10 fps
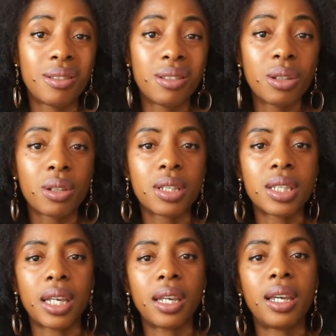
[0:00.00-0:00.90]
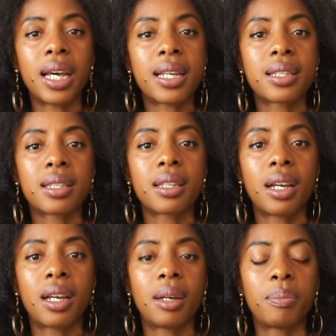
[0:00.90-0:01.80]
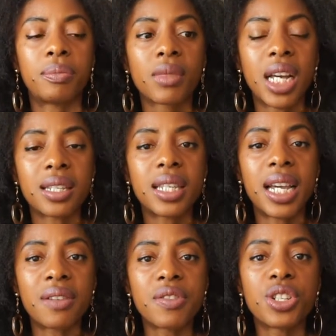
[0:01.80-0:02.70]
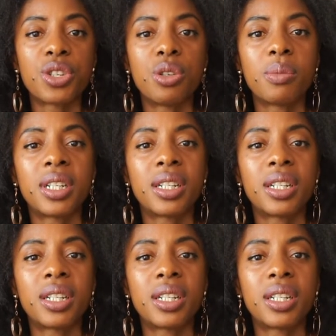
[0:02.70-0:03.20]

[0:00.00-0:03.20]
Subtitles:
you could say, as the average human,